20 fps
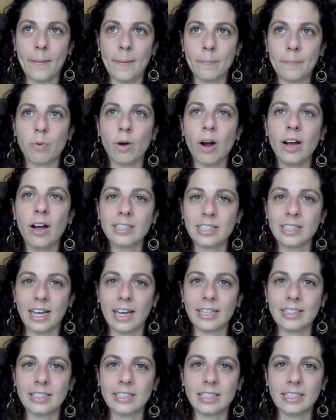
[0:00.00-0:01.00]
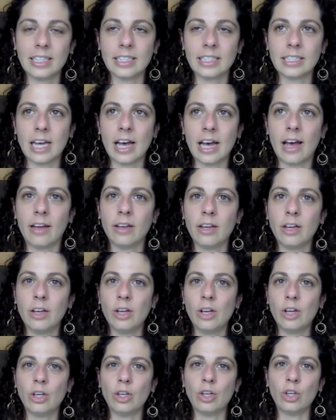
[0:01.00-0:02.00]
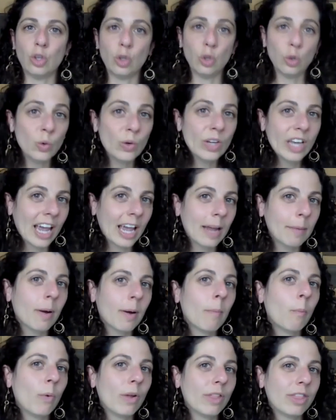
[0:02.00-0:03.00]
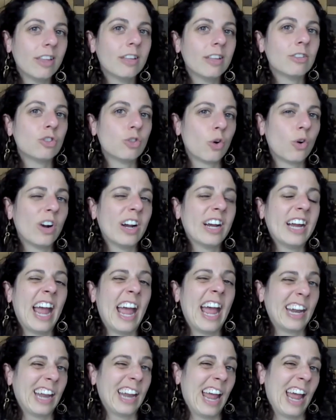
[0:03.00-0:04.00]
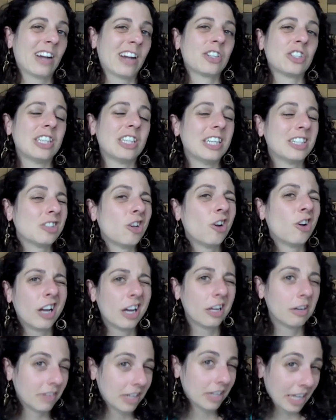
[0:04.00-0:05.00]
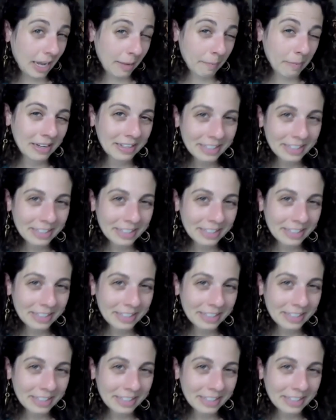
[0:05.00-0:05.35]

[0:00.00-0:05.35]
process, is that you came up with this story and actually it's all kind of a game.